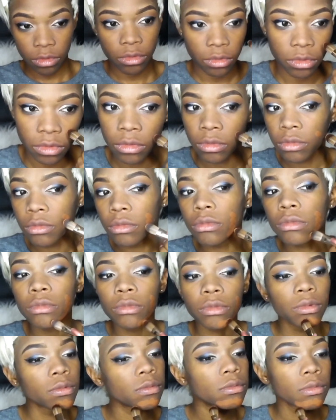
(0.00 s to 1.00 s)
concealer
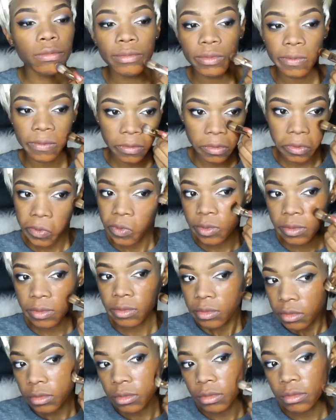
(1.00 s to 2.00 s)
brush, actually.
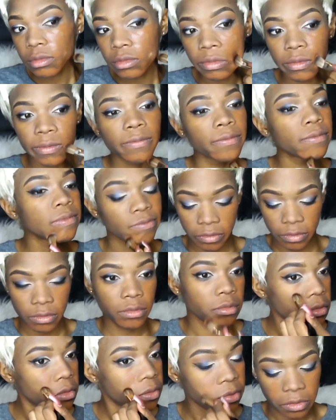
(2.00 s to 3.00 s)
Concealer or
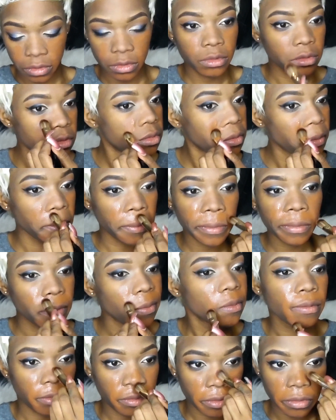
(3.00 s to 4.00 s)
foundation brush, I'm not sure.
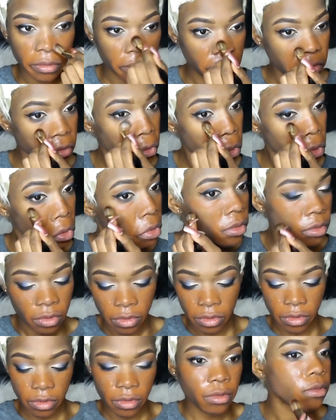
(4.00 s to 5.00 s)
But
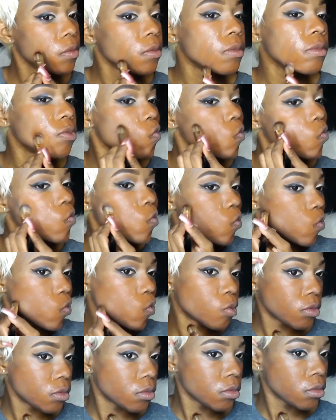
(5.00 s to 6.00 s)
I know it's by Sonia
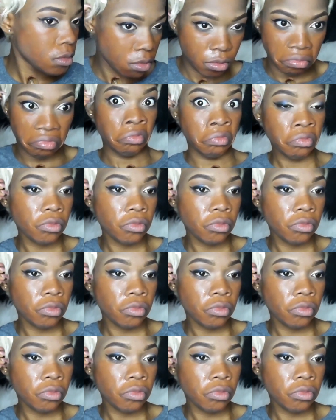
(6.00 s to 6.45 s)
Kashuk. And her brushes